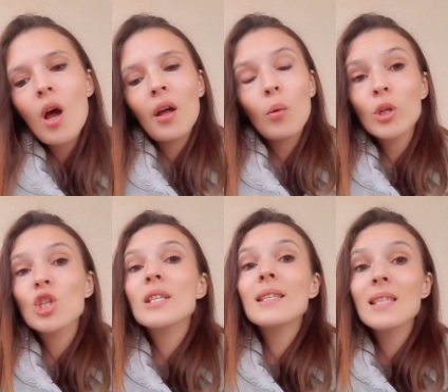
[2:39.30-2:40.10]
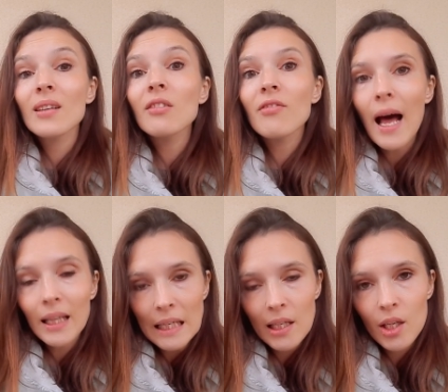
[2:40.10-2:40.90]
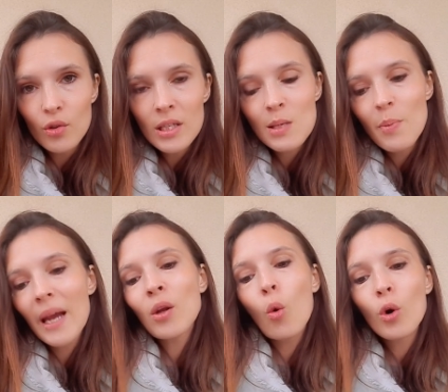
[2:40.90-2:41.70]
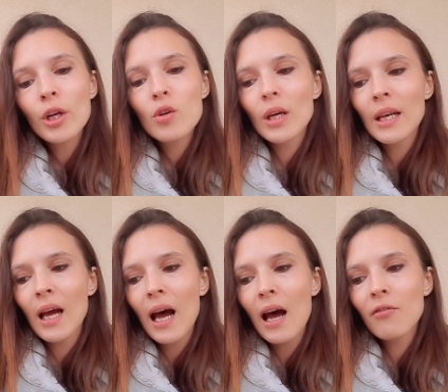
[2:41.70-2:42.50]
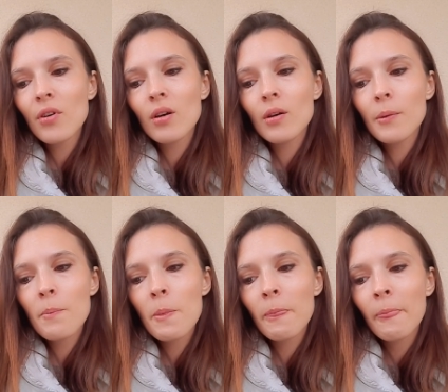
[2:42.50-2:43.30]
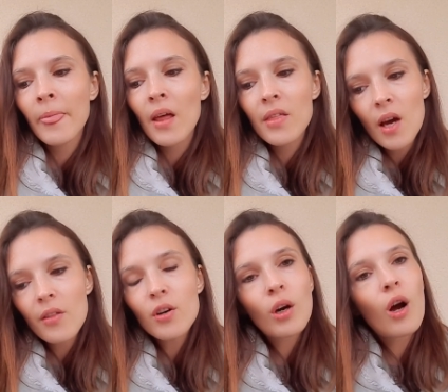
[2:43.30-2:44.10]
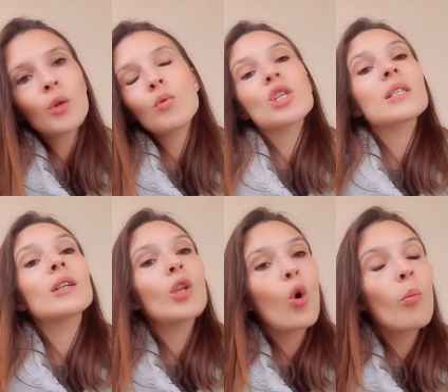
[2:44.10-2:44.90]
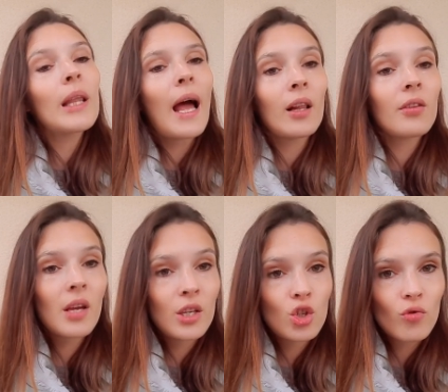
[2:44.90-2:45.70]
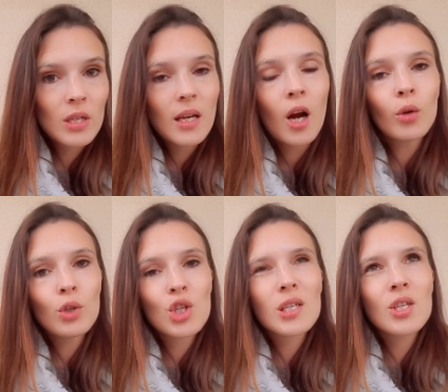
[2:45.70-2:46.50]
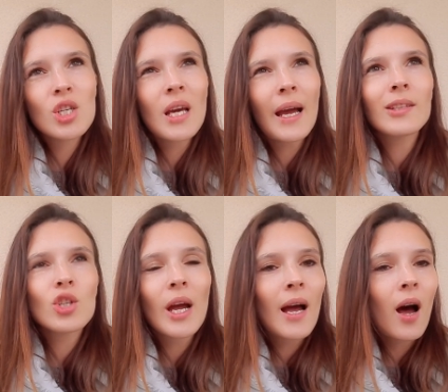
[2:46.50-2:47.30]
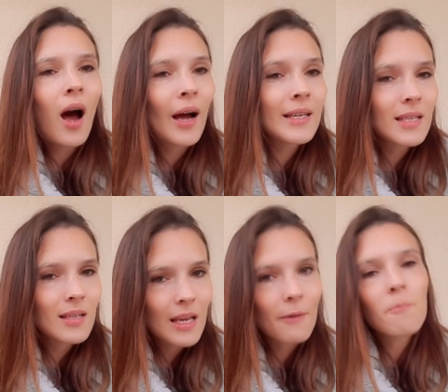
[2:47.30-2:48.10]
which is still valid here in Spain, or you can have the other card, which is Global Health Insurance Card, which is GHIC.